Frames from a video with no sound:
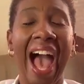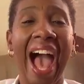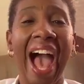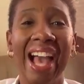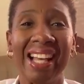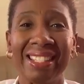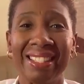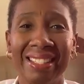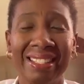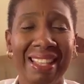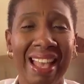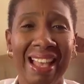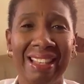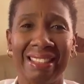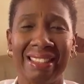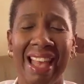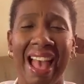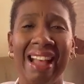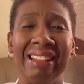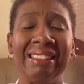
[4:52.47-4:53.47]

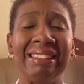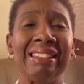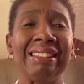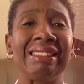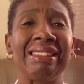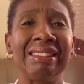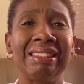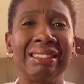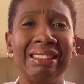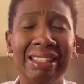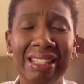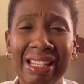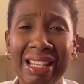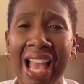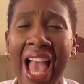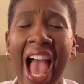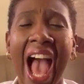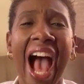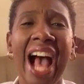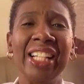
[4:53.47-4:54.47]
access and to see
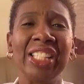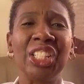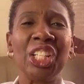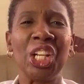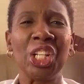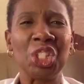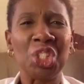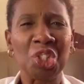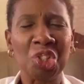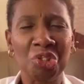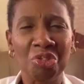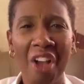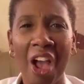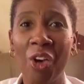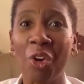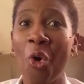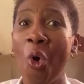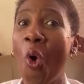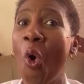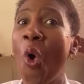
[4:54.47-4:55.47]
and to
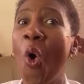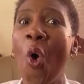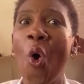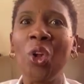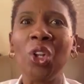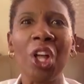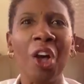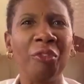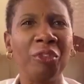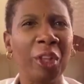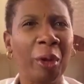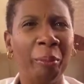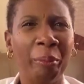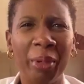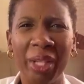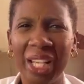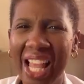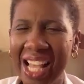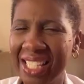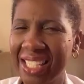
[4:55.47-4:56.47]
attract all of the
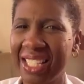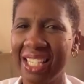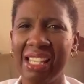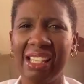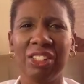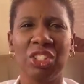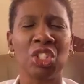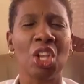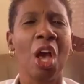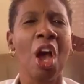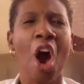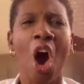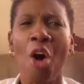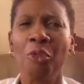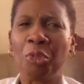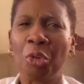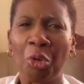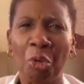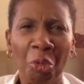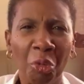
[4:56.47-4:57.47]
blessings
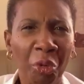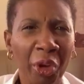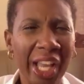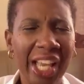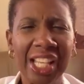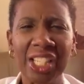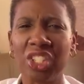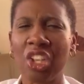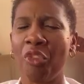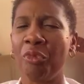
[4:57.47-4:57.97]
of grace,